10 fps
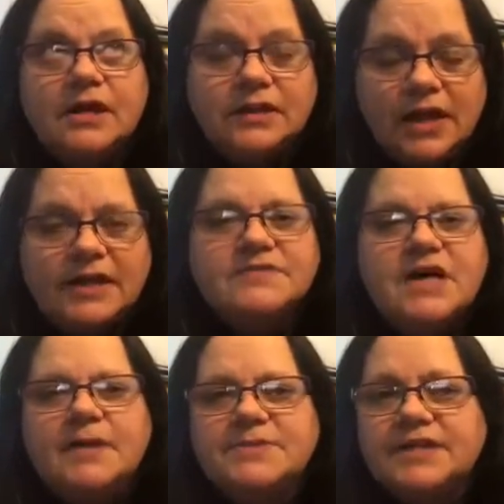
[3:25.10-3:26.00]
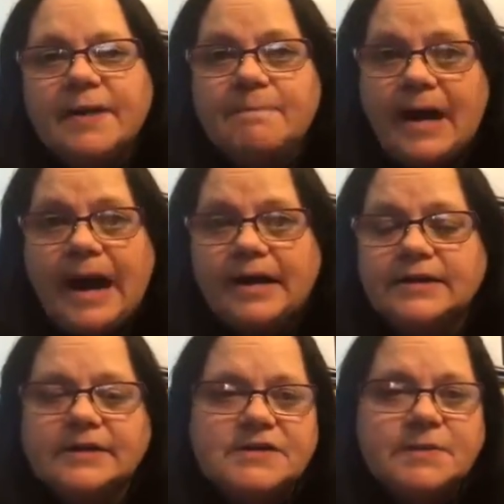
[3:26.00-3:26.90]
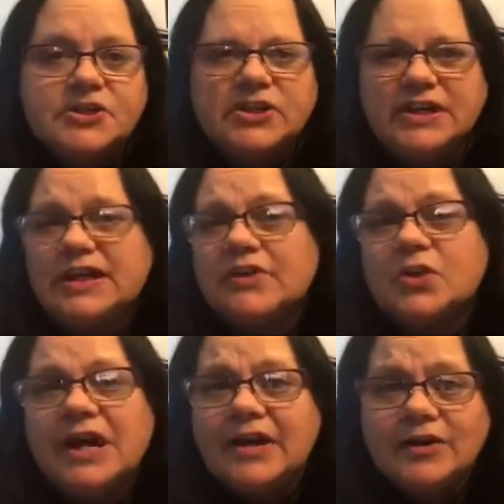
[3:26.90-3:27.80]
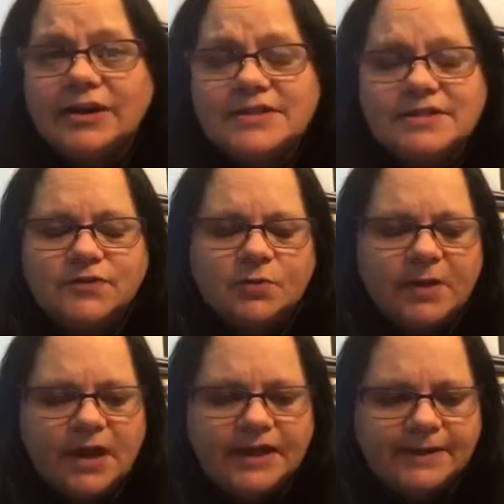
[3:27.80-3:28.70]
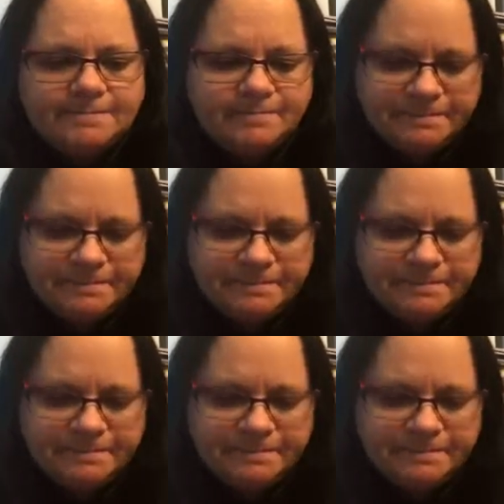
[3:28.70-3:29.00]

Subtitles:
a lot of times come back, especially in other areas of your body.